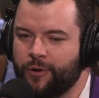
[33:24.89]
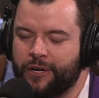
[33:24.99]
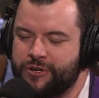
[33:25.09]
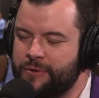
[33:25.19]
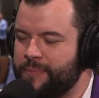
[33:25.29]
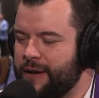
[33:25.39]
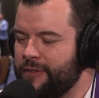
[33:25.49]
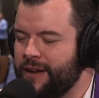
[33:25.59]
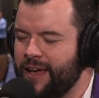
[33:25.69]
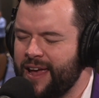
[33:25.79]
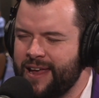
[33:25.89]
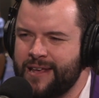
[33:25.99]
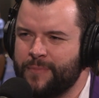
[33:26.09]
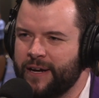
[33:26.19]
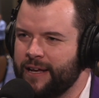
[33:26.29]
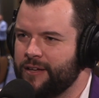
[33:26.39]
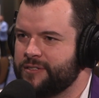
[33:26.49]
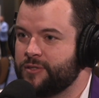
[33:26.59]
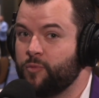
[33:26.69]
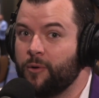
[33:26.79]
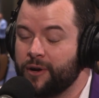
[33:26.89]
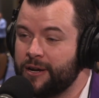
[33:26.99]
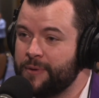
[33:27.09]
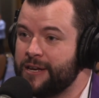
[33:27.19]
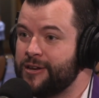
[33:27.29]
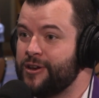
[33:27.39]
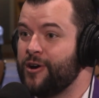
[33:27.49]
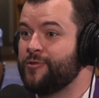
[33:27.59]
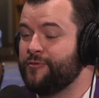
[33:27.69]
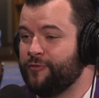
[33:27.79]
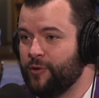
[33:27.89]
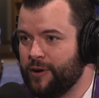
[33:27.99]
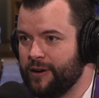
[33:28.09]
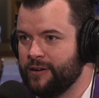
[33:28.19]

We're going to do it better than anybody else. It's what we're going to be known for.